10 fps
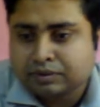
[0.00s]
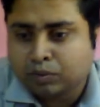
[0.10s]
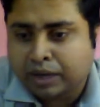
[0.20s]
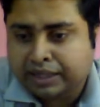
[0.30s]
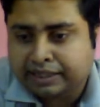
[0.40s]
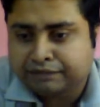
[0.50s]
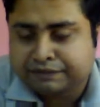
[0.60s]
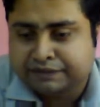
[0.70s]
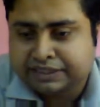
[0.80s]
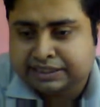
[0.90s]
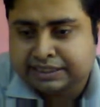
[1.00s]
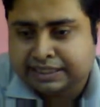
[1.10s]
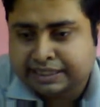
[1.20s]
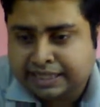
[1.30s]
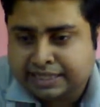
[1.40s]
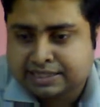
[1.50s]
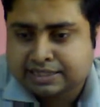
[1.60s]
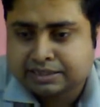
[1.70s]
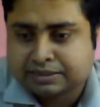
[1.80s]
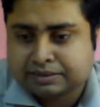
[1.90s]
Water 53 degree.
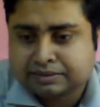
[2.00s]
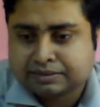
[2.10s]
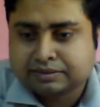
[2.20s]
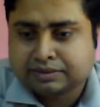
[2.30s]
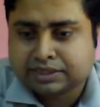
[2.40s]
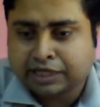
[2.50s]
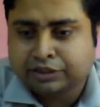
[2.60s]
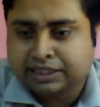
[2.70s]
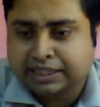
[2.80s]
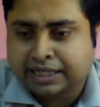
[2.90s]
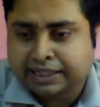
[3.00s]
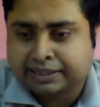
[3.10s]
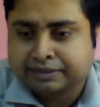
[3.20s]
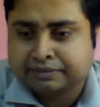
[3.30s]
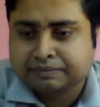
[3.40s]
Yes, shiny there, correct.